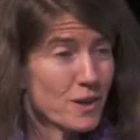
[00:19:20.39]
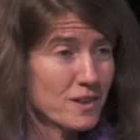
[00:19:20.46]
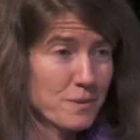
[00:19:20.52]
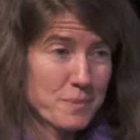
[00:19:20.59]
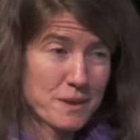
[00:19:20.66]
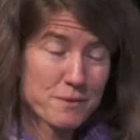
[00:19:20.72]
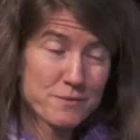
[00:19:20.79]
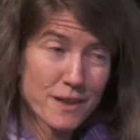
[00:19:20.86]
all
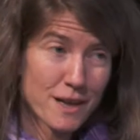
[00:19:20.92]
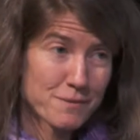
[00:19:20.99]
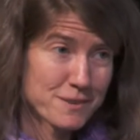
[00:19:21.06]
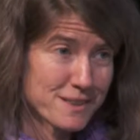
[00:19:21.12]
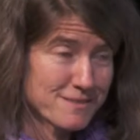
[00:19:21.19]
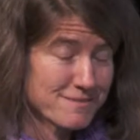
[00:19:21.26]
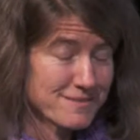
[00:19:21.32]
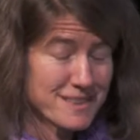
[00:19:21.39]
have been involved
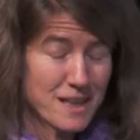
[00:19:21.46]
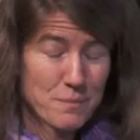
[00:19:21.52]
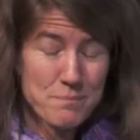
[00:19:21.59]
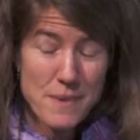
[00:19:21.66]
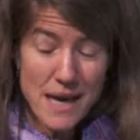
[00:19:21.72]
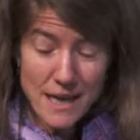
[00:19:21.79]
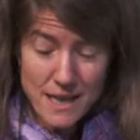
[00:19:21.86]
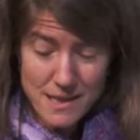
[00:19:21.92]
in
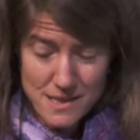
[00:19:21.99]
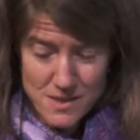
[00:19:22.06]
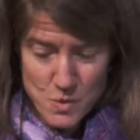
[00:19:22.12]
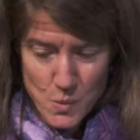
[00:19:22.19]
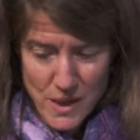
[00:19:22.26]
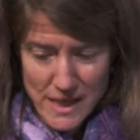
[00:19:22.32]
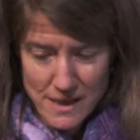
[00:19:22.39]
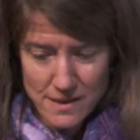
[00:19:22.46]
many as
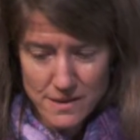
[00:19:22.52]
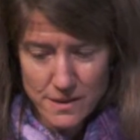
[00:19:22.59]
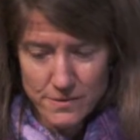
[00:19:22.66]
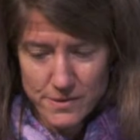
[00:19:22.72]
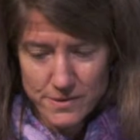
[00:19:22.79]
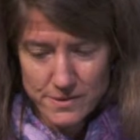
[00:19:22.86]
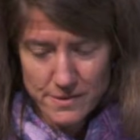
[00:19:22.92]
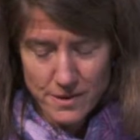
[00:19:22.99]
well
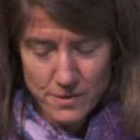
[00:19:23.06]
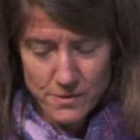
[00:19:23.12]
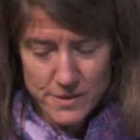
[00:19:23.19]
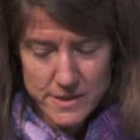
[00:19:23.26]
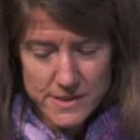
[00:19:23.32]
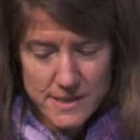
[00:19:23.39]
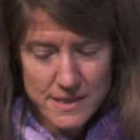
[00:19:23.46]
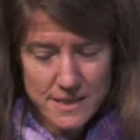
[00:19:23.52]
over
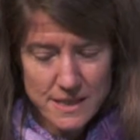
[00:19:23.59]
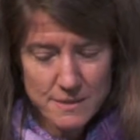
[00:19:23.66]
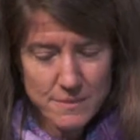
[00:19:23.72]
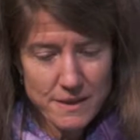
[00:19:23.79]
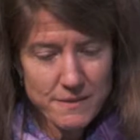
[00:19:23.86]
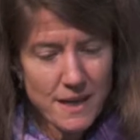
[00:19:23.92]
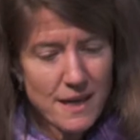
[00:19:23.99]
the time.